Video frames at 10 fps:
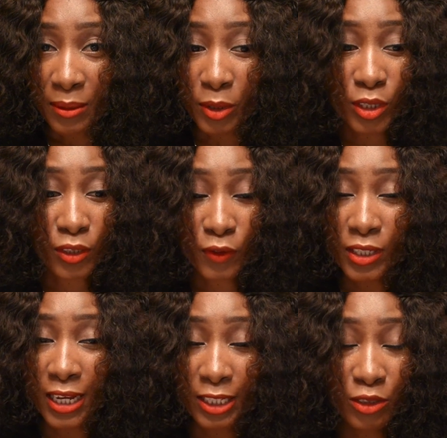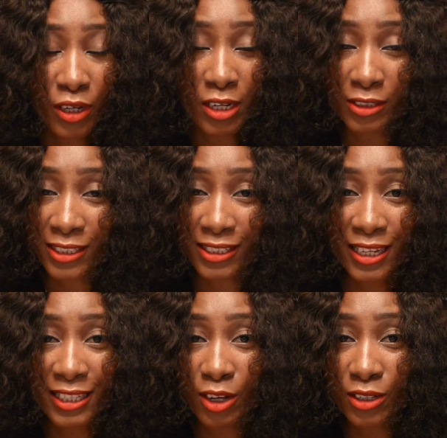because of course I
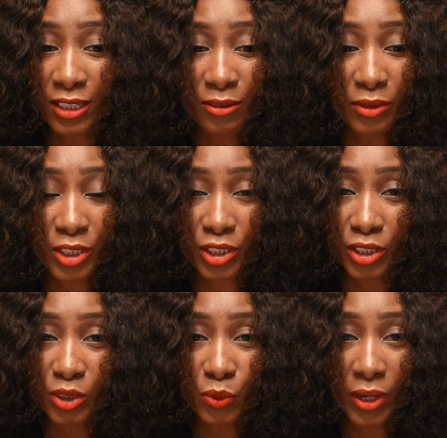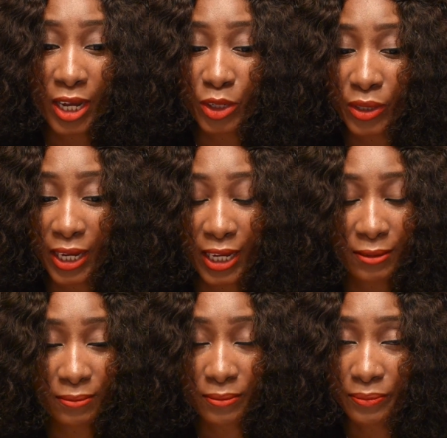understand there are other regions where you can